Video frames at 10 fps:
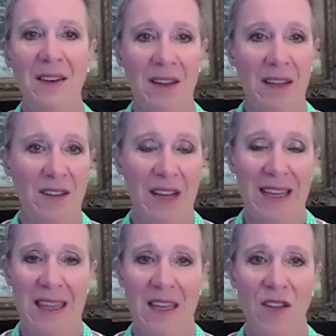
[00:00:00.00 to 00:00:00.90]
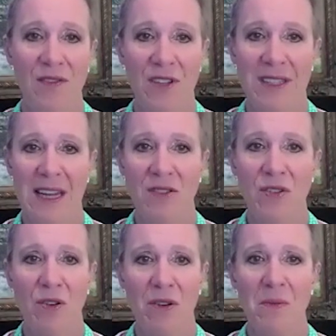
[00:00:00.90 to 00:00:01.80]
And I think you've just
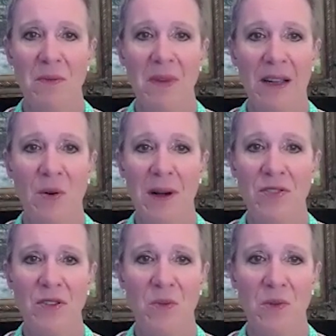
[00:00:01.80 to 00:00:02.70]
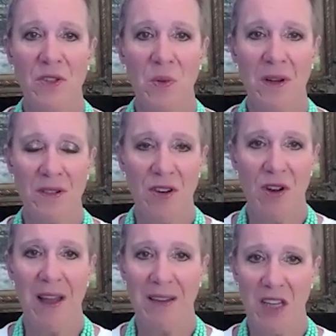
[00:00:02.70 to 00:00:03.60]
answered my question, which was you
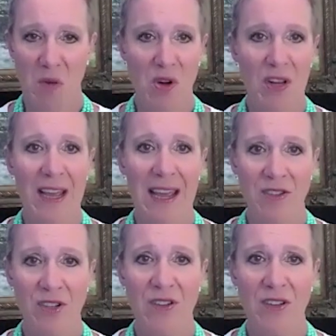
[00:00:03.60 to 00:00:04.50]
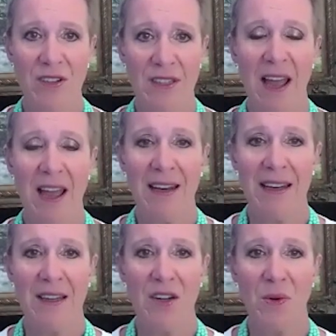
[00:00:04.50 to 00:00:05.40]
had communication, you said,
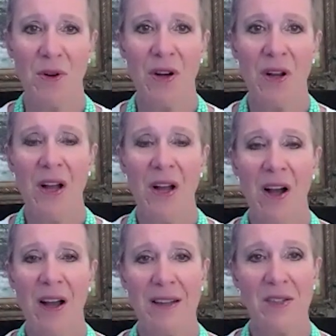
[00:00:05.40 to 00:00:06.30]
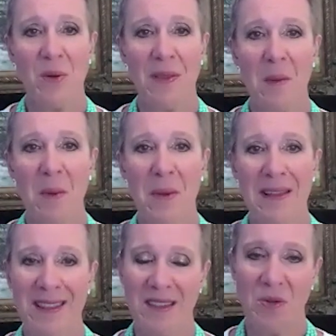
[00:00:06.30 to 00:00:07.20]
and you were honest with them
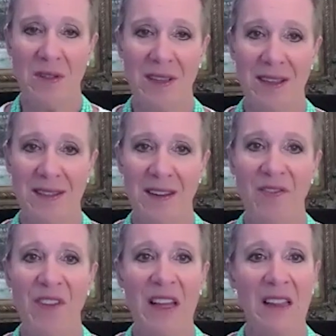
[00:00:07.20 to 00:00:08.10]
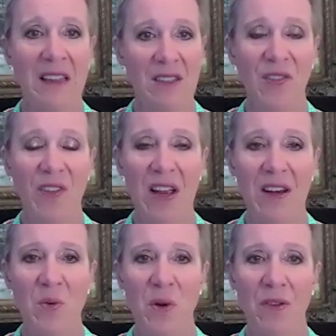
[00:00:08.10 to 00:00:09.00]
about this really isn't a fit. Let's
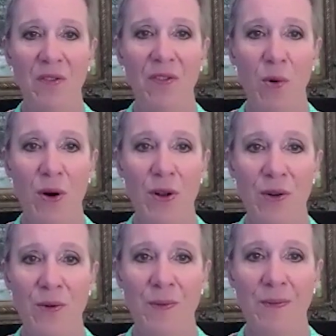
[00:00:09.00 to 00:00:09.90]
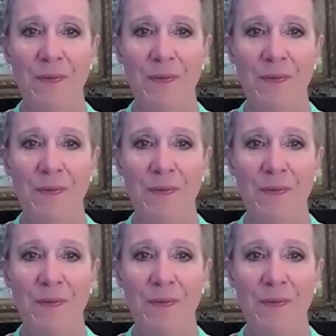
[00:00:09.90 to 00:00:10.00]
find one for you.